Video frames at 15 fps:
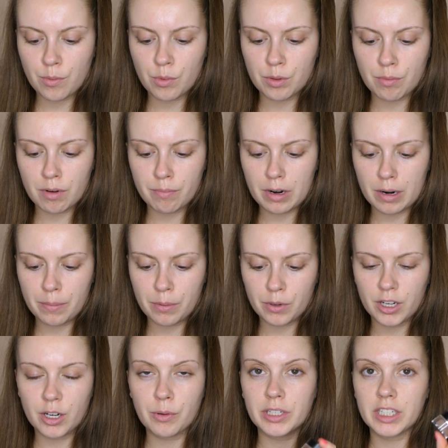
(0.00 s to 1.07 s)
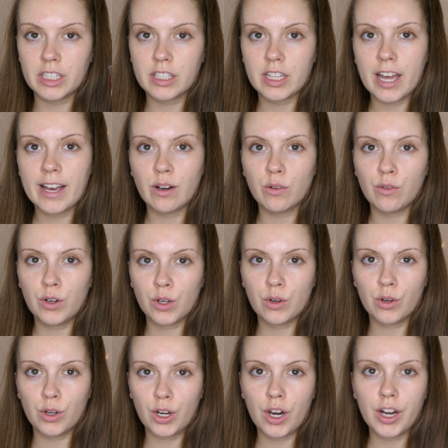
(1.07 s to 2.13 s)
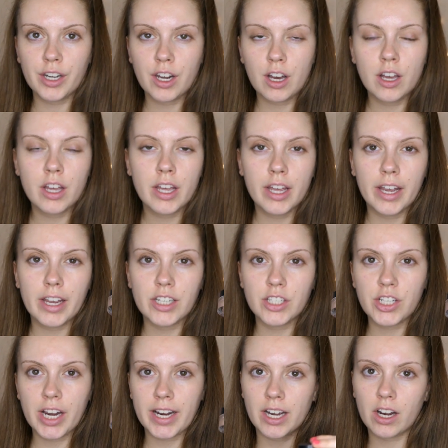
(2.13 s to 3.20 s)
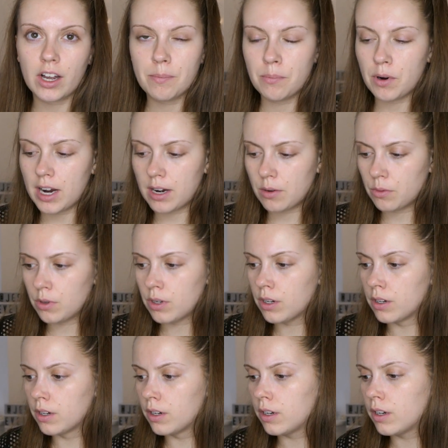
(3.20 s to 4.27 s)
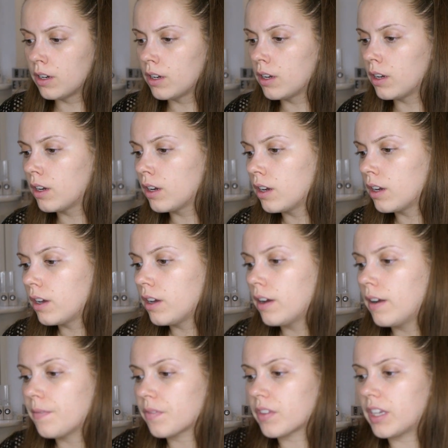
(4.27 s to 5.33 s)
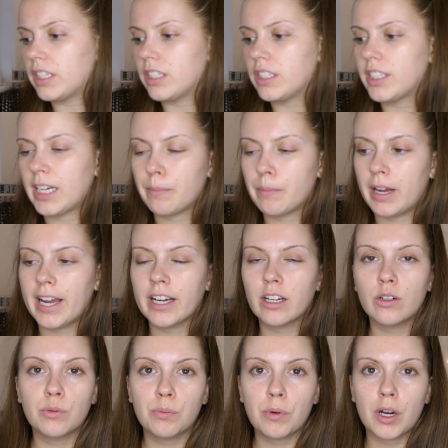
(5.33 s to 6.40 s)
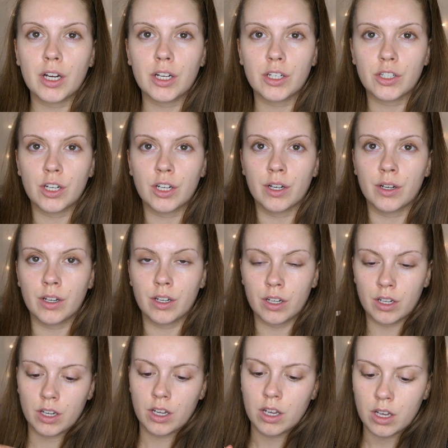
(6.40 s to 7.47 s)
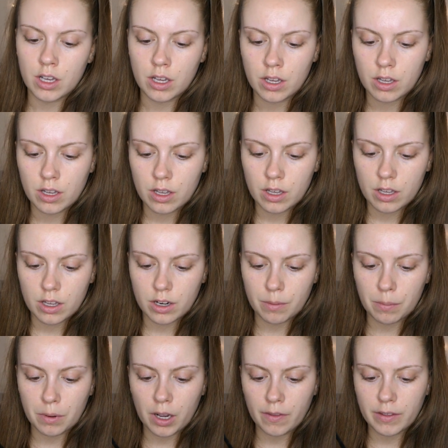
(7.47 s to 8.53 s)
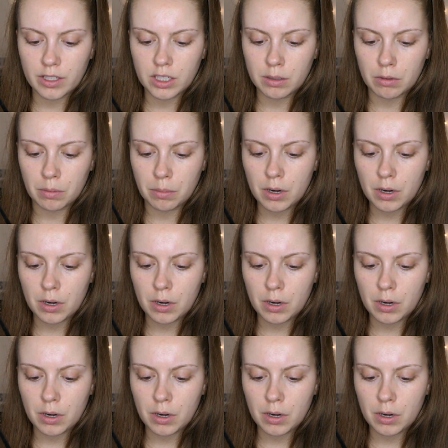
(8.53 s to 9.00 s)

With my brow product, which is the e.l.f. Lock-On Liner in shade light brown, and just take my angled brush and apply this to my